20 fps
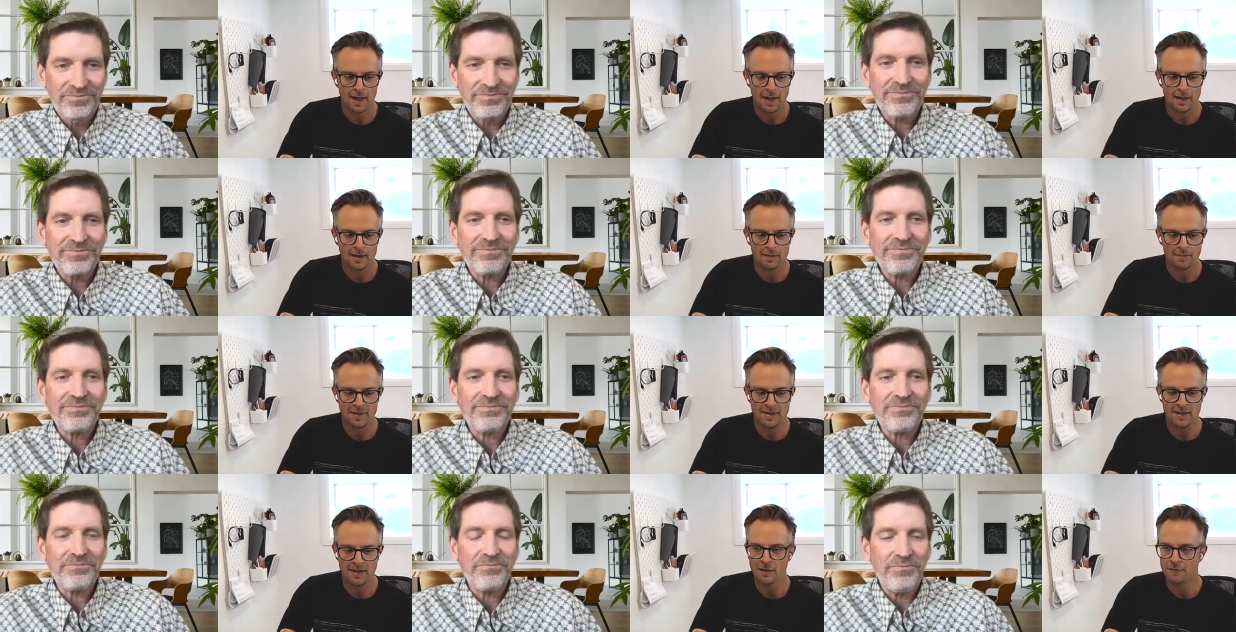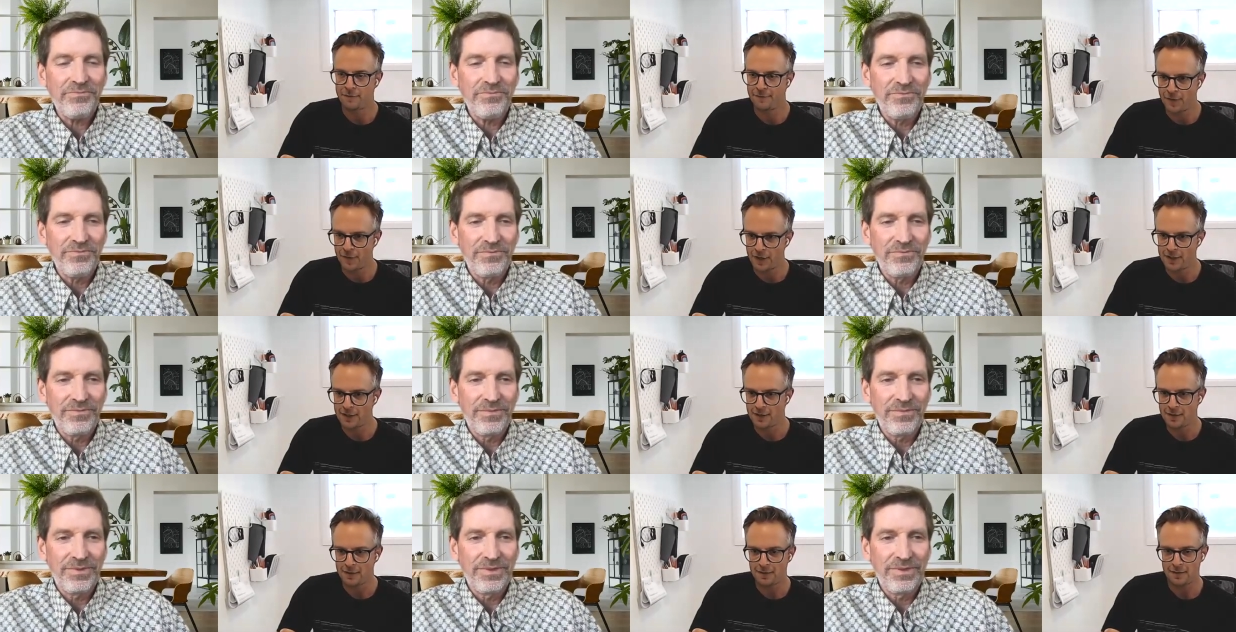Speaker 1: and
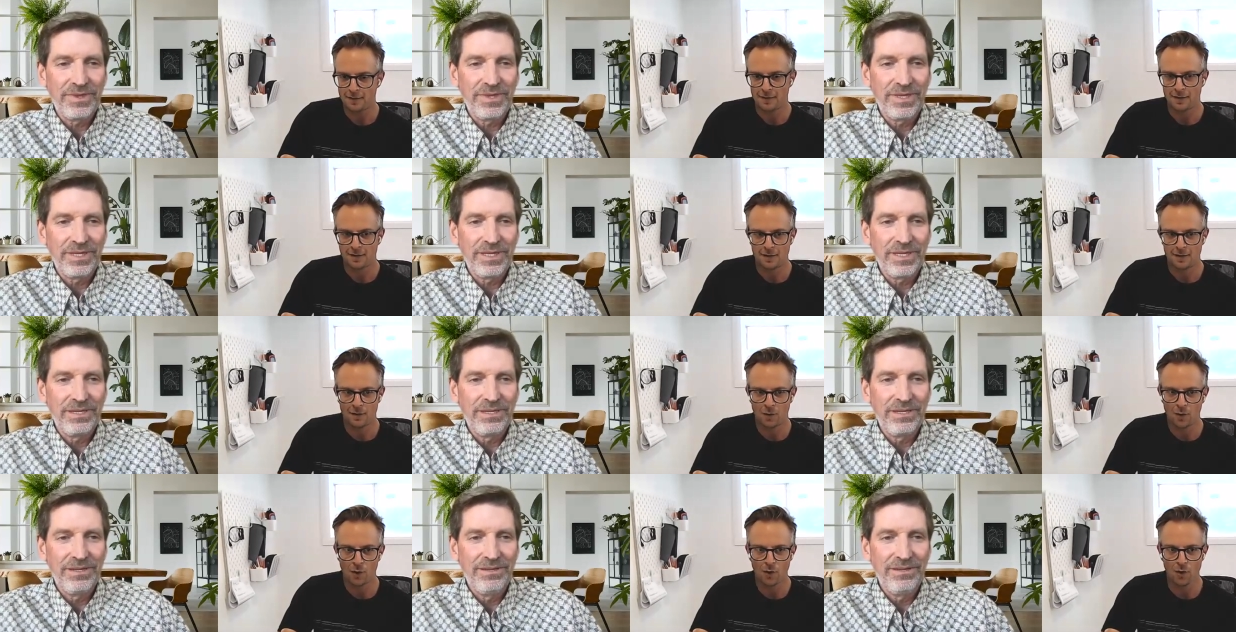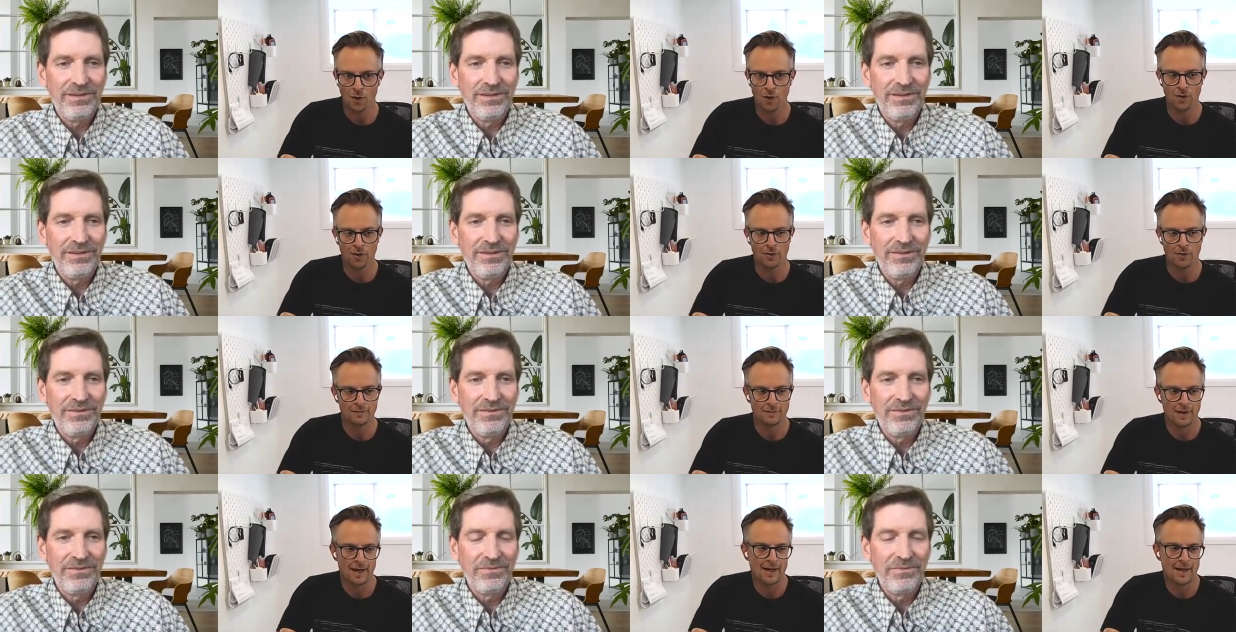being funny
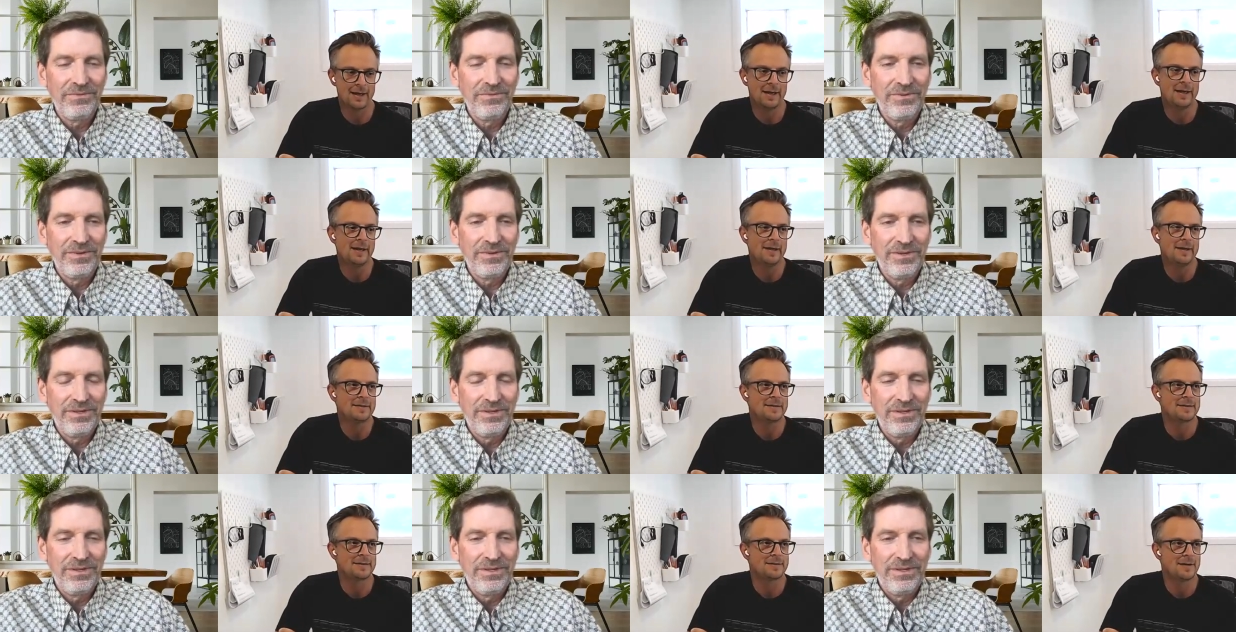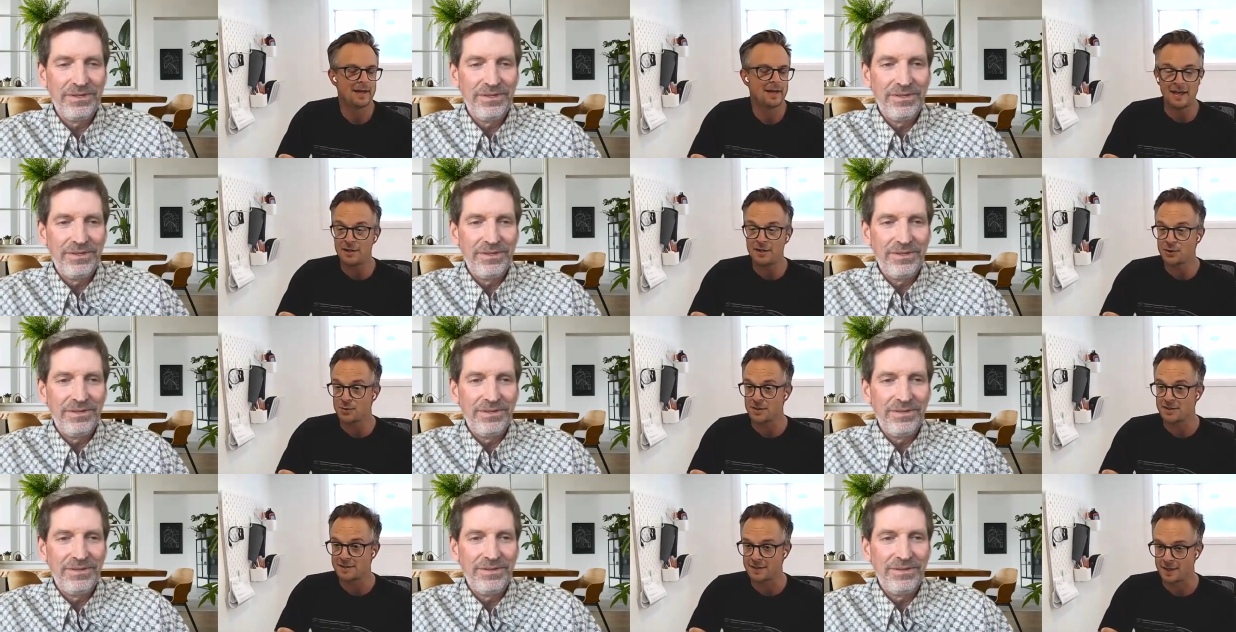or at
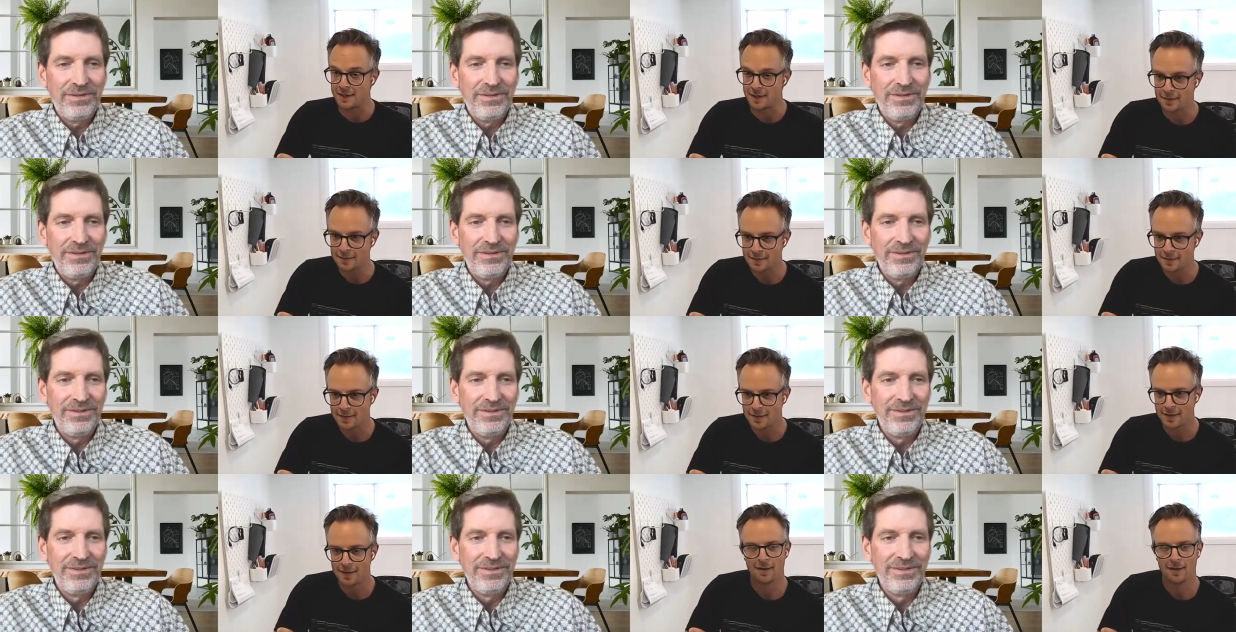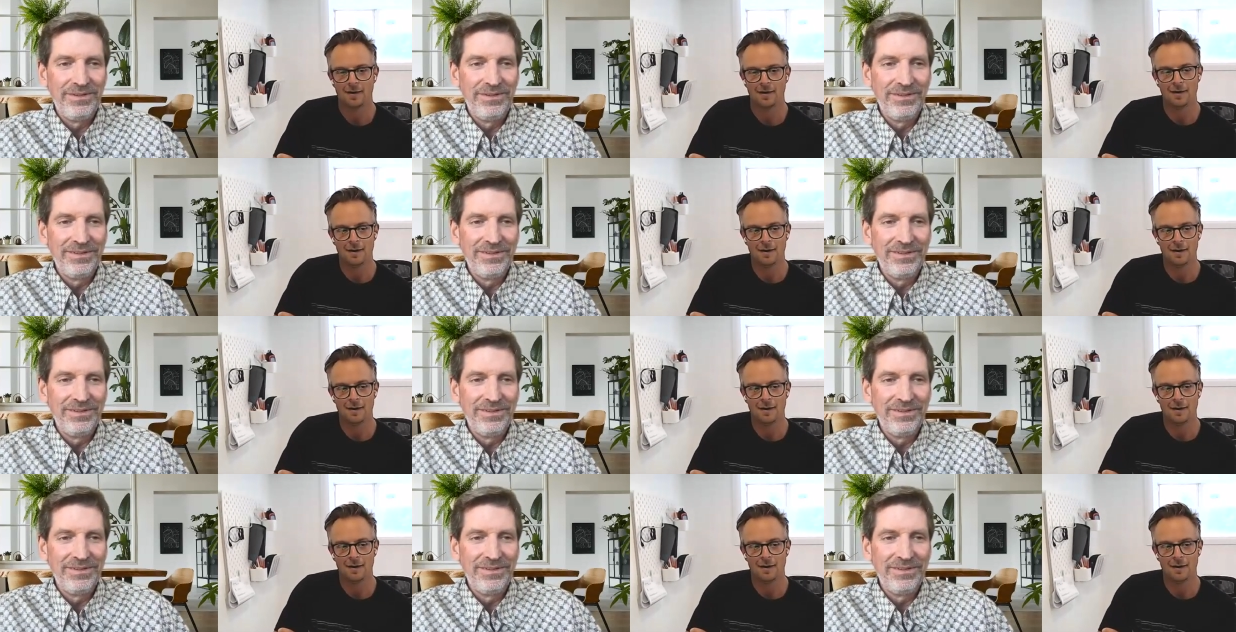least interesting